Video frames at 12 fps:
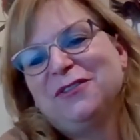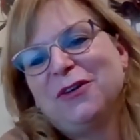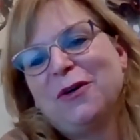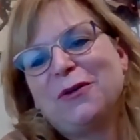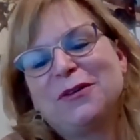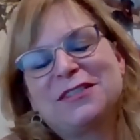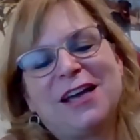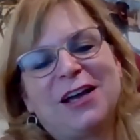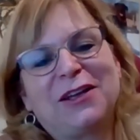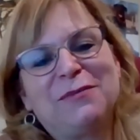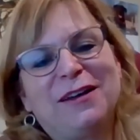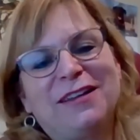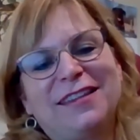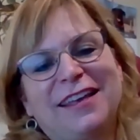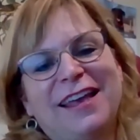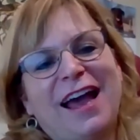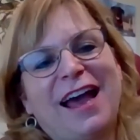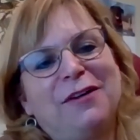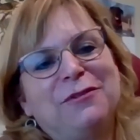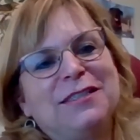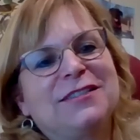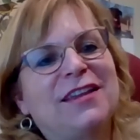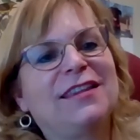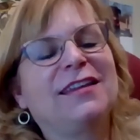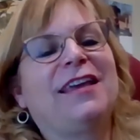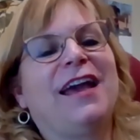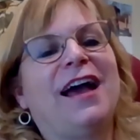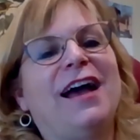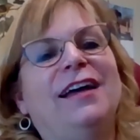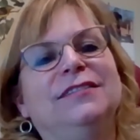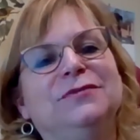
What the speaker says: Well, we were talking about the cat. We saw the cat.